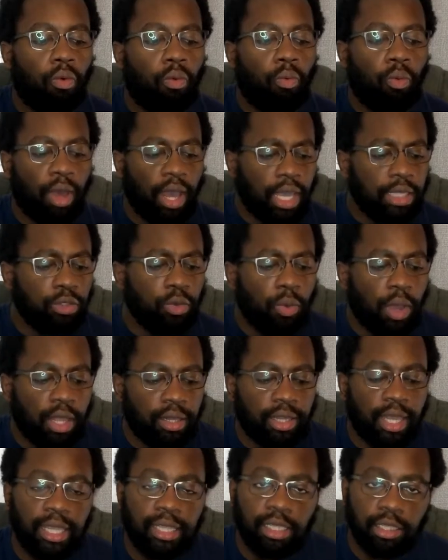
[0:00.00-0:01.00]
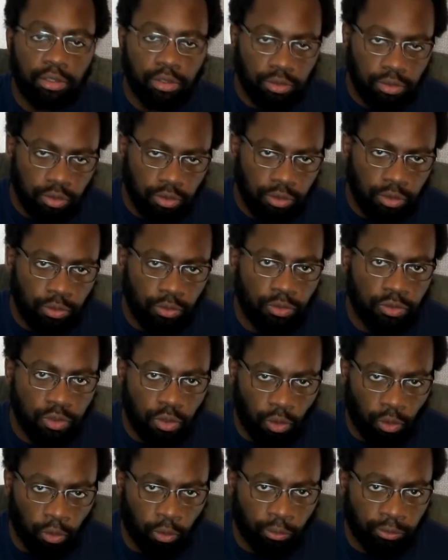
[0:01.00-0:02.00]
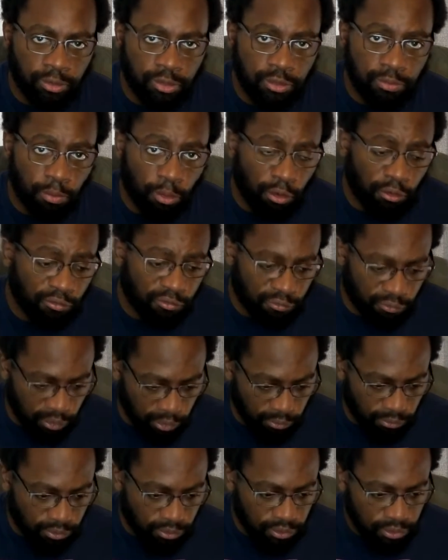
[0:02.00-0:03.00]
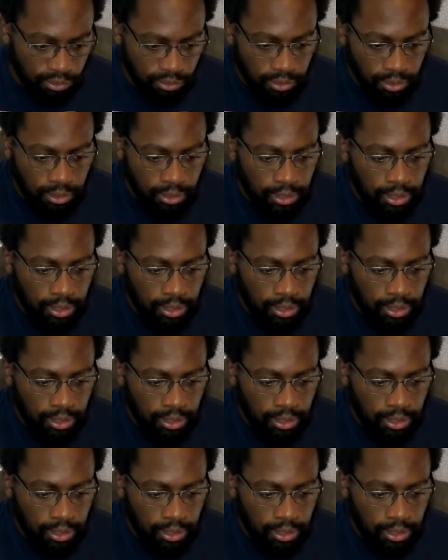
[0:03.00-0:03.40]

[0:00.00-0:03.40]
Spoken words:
Why do I like to use old smartphones?